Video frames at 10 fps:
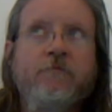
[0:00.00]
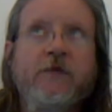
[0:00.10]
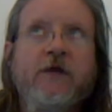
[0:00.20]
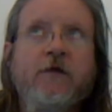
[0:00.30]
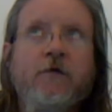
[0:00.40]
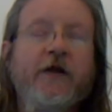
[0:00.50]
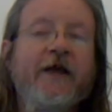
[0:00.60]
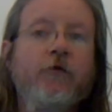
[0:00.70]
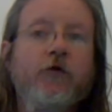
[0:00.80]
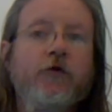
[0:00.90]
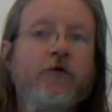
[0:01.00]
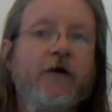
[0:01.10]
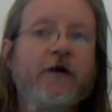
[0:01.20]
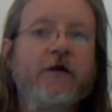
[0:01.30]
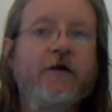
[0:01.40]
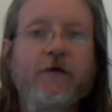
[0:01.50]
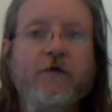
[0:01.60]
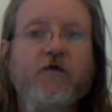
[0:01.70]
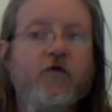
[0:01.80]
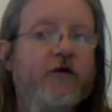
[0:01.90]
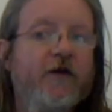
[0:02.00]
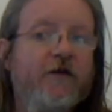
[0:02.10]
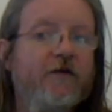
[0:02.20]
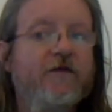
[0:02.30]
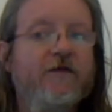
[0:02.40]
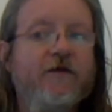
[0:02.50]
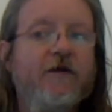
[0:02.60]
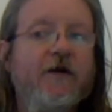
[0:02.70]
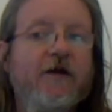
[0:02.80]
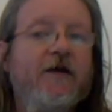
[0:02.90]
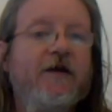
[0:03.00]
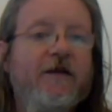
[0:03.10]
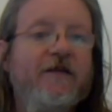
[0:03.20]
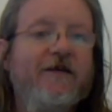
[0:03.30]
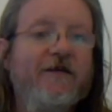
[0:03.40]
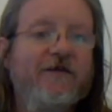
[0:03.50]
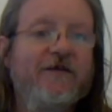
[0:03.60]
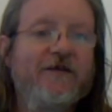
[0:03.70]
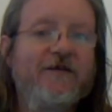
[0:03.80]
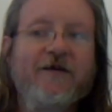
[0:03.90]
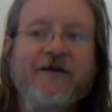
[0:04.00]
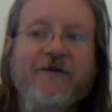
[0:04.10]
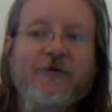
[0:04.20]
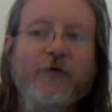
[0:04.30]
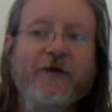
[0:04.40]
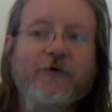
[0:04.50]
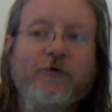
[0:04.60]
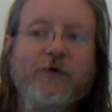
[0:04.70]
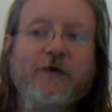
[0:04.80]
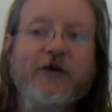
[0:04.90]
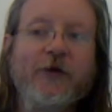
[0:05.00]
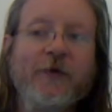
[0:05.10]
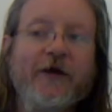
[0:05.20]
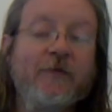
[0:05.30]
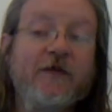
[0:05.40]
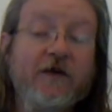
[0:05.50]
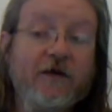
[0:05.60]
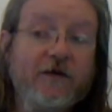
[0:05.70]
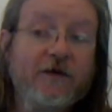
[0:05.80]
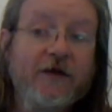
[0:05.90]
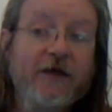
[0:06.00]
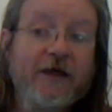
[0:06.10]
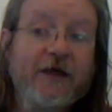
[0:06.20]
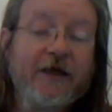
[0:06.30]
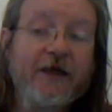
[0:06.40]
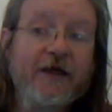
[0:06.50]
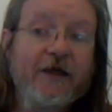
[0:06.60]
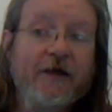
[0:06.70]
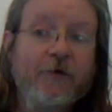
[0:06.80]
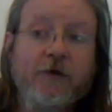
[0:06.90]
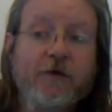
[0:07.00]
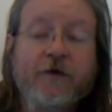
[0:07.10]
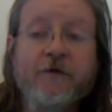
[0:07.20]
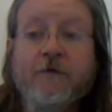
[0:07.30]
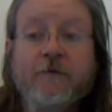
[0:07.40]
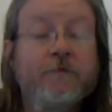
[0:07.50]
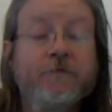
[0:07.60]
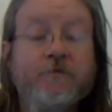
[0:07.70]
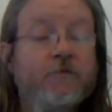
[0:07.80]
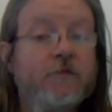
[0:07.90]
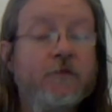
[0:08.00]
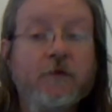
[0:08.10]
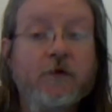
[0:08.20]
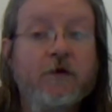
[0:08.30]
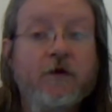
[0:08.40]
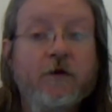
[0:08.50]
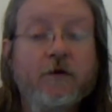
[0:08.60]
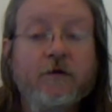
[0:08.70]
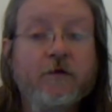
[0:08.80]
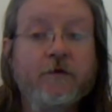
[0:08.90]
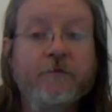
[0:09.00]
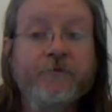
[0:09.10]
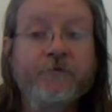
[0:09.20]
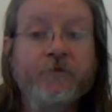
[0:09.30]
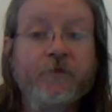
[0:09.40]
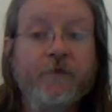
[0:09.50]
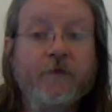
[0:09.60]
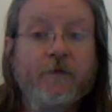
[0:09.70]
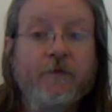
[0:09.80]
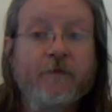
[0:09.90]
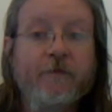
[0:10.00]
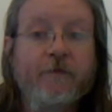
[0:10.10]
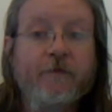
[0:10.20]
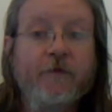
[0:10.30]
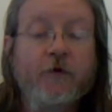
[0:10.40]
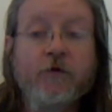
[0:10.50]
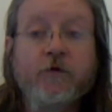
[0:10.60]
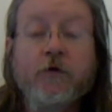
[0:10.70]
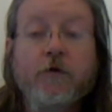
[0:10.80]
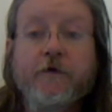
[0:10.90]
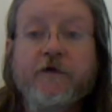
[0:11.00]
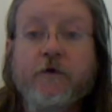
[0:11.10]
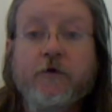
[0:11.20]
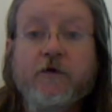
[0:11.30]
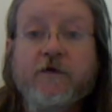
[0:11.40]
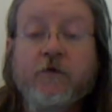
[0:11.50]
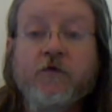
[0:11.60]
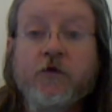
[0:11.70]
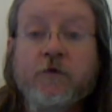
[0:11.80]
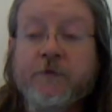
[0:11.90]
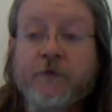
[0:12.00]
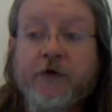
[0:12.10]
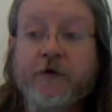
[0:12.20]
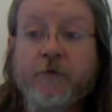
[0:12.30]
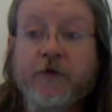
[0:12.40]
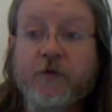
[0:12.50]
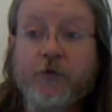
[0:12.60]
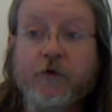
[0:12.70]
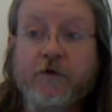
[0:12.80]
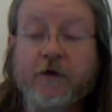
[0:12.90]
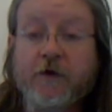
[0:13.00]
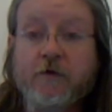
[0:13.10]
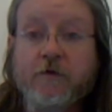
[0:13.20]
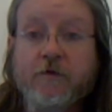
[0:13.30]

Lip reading: in 1 hour I forecast that the weather will become IMC. Well, then the controllers are just informed by the Met personnel.